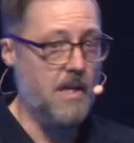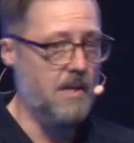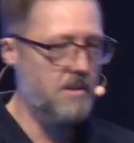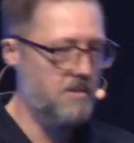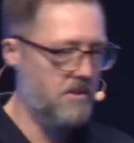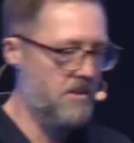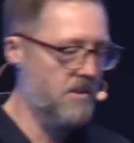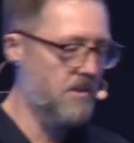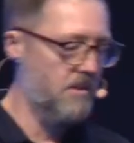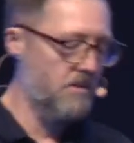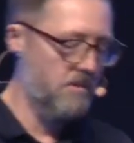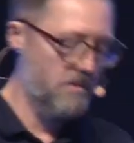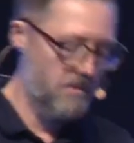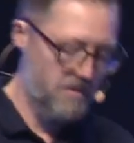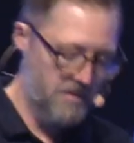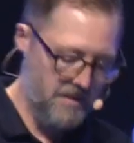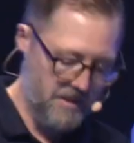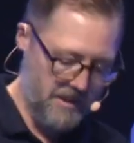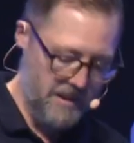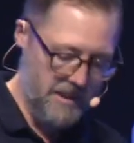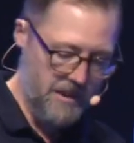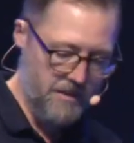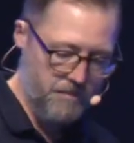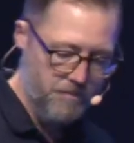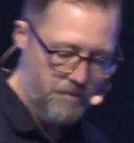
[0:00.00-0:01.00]
that. So
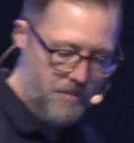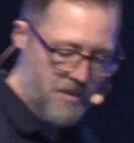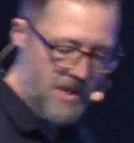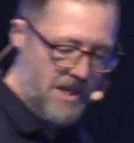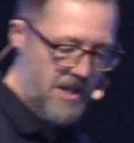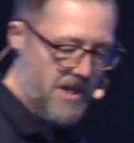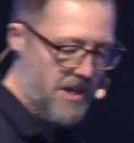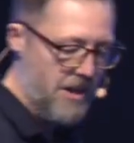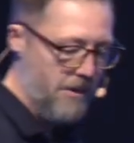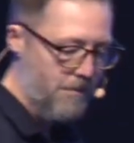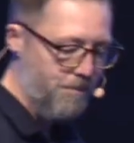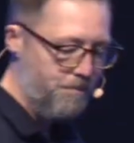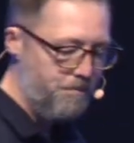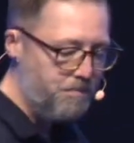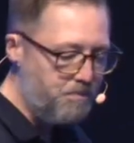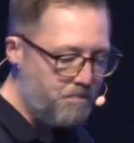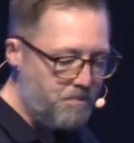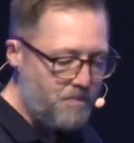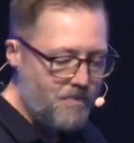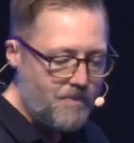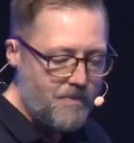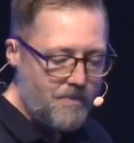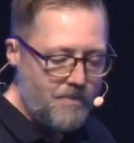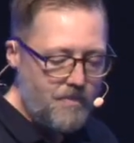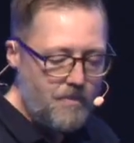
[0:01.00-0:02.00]
uh, there you go.
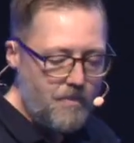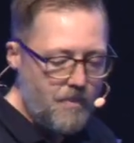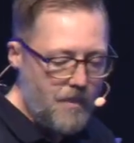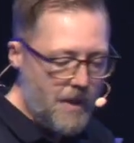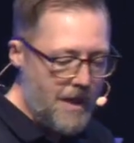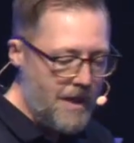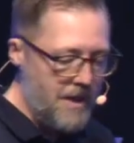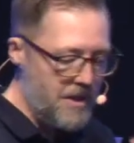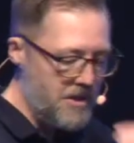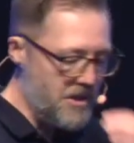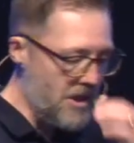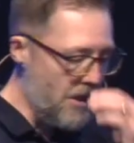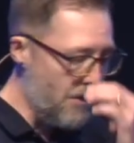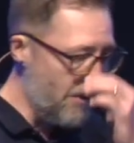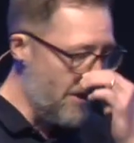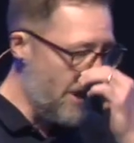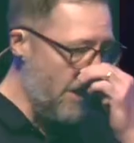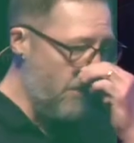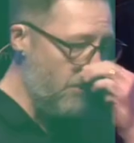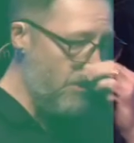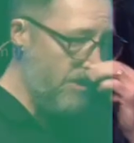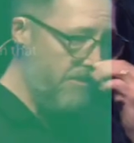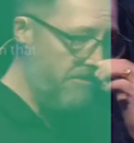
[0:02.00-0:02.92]
So I